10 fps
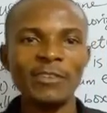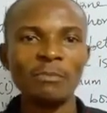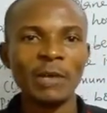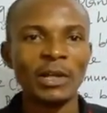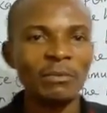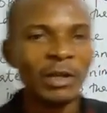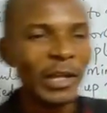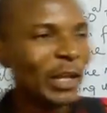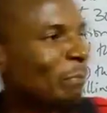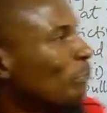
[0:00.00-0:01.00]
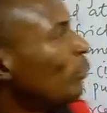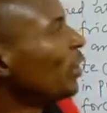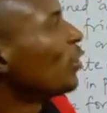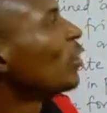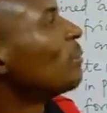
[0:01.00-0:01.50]
this man in
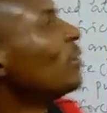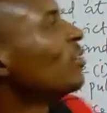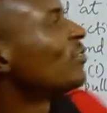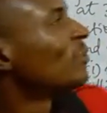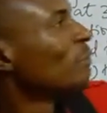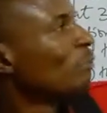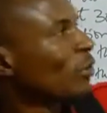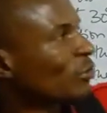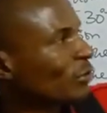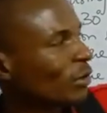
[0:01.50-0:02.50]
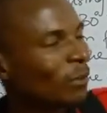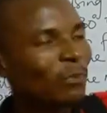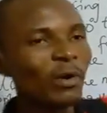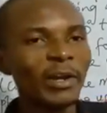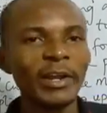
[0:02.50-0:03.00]
pulling up this box
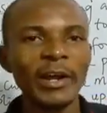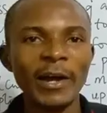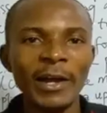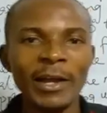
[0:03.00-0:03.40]
upward here,